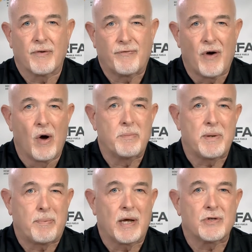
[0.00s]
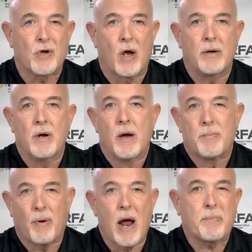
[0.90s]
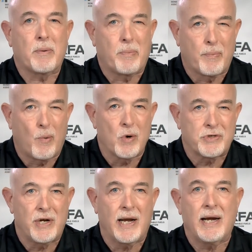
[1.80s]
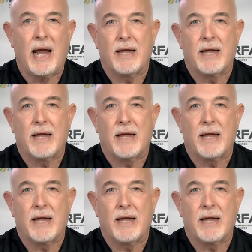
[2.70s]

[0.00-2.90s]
of foam depends on proper proportioning